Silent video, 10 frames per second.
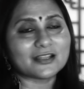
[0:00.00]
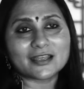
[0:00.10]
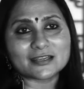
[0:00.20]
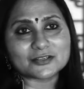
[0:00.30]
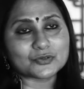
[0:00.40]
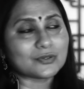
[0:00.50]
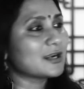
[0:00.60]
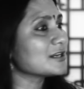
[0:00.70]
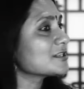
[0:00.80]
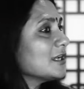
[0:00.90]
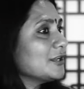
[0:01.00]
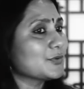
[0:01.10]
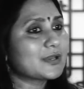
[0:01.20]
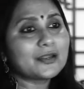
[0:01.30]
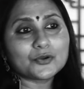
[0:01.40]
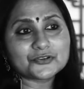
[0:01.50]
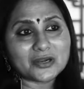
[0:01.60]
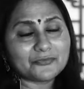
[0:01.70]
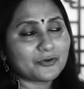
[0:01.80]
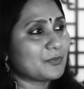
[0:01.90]
the head is too large, you cannot
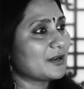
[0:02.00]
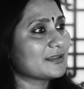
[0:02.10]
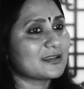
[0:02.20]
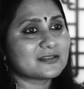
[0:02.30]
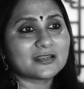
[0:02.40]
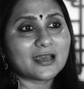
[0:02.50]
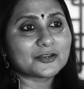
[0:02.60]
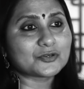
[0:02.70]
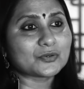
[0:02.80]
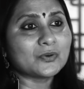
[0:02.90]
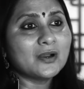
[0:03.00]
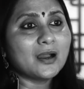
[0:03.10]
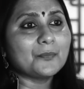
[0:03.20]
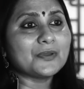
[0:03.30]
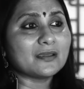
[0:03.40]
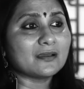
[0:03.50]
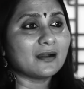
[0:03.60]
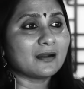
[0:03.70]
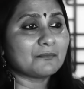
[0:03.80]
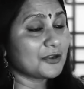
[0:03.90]
try for birth, and she had to be
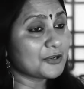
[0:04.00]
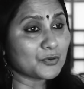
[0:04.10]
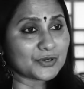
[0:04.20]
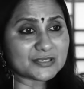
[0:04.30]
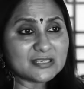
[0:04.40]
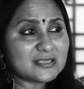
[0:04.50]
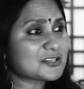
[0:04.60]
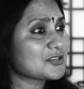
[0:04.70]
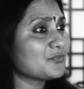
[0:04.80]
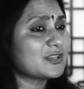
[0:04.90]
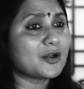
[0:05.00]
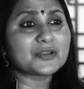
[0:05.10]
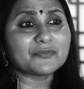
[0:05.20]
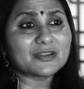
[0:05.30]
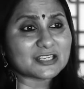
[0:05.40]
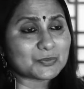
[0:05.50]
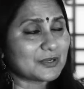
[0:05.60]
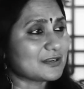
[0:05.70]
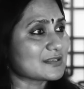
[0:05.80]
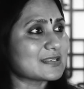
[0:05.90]
undergo a C-section without even
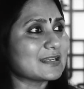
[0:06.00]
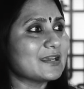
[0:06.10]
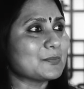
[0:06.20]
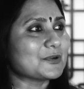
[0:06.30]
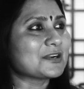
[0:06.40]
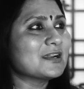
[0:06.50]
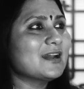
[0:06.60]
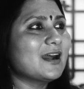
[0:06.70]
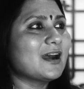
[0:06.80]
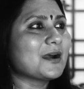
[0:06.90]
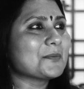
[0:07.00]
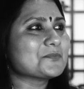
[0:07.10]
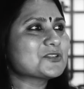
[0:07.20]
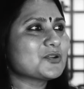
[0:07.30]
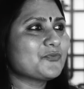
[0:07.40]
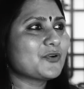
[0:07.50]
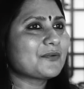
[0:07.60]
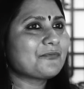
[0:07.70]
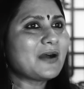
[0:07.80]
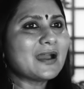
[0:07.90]
experiencing labor. So
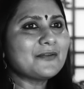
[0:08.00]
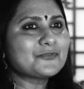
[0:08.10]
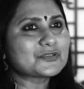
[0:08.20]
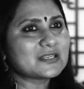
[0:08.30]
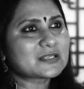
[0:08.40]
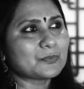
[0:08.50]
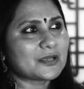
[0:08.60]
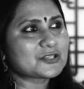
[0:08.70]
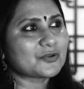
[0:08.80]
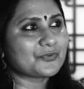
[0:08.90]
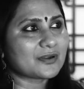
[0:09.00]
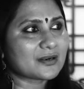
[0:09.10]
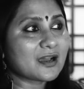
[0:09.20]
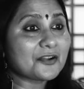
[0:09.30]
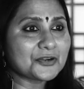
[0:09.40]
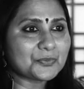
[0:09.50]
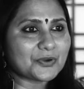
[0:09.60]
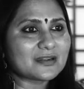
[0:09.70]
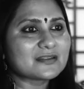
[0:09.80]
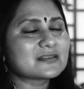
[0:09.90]
for 5 to 6 months of her current
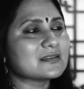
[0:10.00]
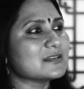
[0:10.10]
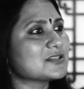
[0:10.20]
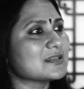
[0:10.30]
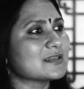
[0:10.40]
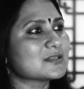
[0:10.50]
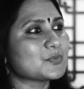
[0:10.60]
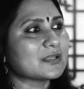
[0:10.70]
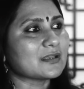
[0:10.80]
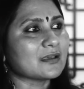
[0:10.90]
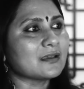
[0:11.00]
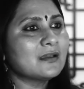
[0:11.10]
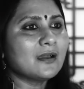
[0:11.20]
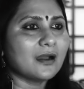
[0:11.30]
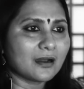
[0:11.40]
pregnancy, she is with a